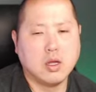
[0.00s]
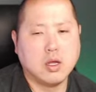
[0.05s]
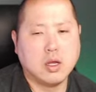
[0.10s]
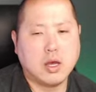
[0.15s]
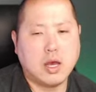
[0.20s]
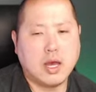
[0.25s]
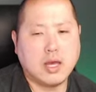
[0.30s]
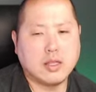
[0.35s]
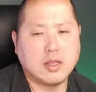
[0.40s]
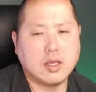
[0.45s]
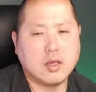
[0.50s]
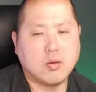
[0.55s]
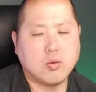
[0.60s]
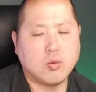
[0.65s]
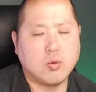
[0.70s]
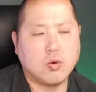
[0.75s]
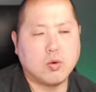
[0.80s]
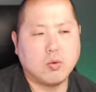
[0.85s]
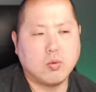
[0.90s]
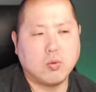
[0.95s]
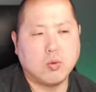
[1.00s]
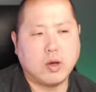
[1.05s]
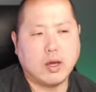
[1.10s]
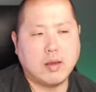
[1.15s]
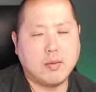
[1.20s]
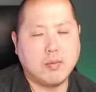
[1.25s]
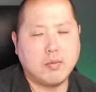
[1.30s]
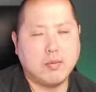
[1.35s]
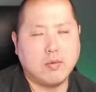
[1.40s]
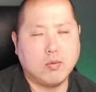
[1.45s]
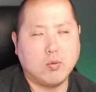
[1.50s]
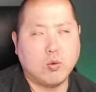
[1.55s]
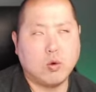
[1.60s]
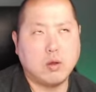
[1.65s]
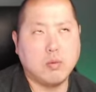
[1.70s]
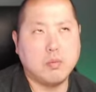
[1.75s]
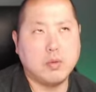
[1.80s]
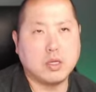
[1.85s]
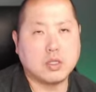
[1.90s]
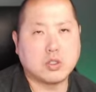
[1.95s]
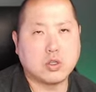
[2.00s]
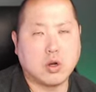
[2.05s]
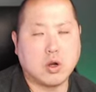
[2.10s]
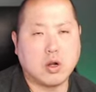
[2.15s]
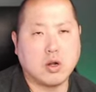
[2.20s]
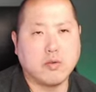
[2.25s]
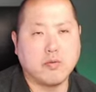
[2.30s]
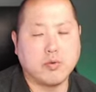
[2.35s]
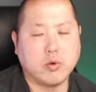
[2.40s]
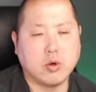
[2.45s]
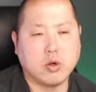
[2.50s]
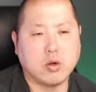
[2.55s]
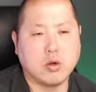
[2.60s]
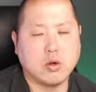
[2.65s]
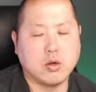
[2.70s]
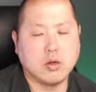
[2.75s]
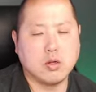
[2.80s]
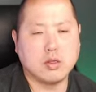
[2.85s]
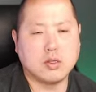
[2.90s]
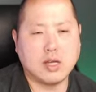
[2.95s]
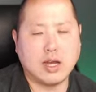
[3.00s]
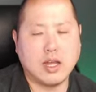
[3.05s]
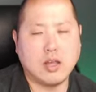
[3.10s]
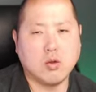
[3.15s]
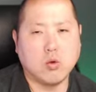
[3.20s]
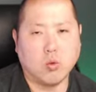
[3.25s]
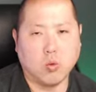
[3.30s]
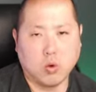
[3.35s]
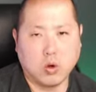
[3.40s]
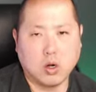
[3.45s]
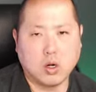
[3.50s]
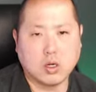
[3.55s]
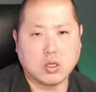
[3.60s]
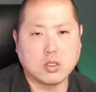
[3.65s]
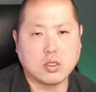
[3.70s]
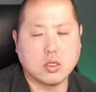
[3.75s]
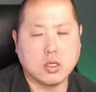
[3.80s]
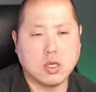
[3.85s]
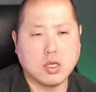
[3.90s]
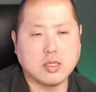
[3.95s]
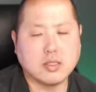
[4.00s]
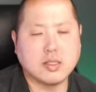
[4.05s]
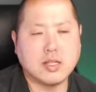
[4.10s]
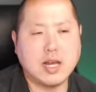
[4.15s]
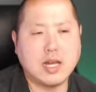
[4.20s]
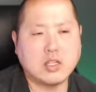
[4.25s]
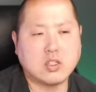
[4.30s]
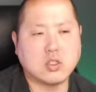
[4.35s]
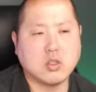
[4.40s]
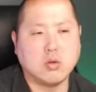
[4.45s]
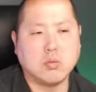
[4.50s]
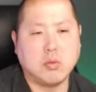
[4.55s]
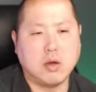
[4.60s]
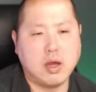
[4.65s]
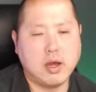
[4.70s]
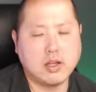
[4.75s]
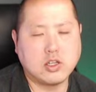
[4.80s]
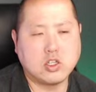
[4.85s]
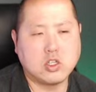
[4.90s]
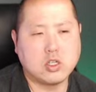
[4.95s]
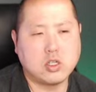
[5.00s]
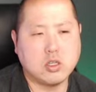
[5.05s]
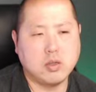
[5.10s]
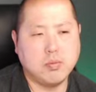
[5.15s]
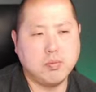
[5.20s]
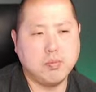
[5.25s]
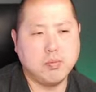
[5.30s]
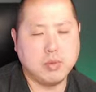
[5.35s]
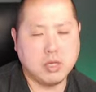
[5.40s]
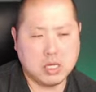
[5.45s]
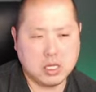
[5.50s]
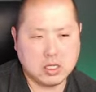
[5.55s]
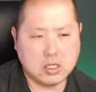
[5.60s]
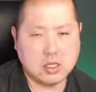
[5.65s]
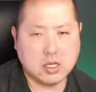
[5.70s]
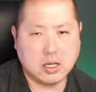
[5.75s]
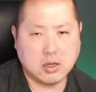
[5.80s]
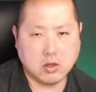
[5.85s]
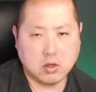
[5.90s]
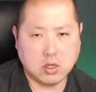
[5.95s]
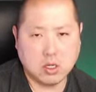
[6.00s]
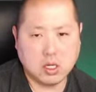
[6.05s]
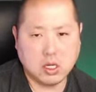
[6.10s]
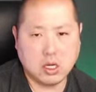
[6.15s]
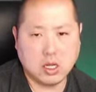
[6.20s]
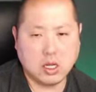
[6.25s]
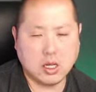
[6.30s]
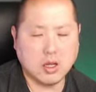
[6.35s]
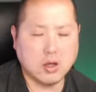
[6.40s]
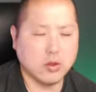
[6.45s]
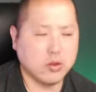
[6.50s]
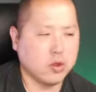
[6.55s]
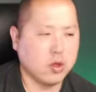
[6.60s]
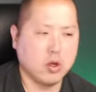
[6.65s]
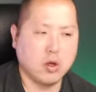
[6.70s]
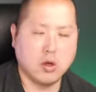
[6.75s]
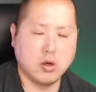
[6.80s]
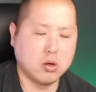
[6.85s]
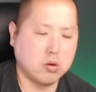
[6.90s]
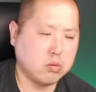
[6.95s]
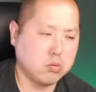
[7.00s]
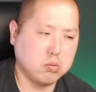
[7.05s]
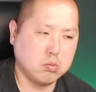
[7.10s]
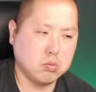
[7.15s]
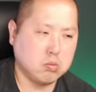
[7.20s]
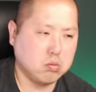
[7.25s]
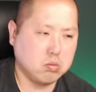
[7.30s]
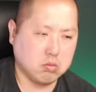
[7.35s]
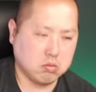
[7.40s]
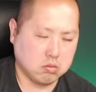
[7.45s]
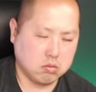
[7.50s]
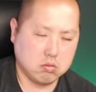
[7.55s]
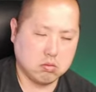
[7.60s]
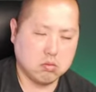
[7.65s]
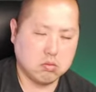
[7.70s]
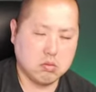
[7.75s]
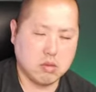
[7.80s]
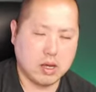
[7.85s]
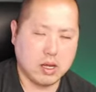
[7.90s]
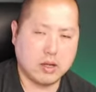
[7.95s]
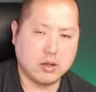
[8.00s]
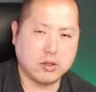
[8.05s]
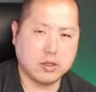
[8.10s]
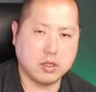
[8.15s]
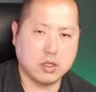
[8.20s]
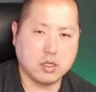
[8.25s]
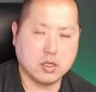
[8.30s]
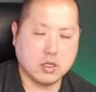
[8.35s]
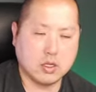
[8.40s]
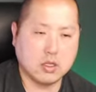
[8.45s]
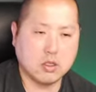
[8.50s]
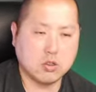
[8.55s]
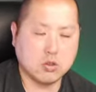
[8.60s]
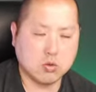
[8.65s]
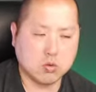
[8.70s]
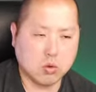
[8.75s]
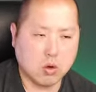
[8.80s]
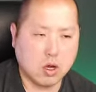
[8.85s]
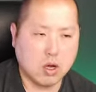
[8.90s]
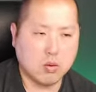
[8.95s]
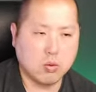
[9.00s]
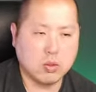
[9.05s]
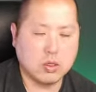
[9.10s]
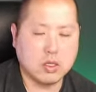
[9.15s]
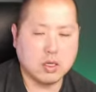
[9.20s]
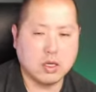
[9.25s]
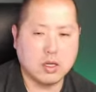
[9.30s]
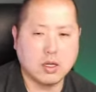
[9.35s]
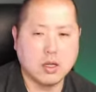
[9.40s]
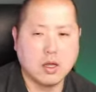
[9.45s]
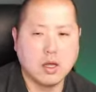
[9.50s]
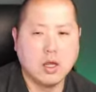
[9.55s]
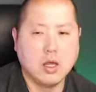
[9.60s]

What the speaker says: I think what makes carnivore diet works is not so much the meat that you're eating, although I don't think there's anything wrong with it.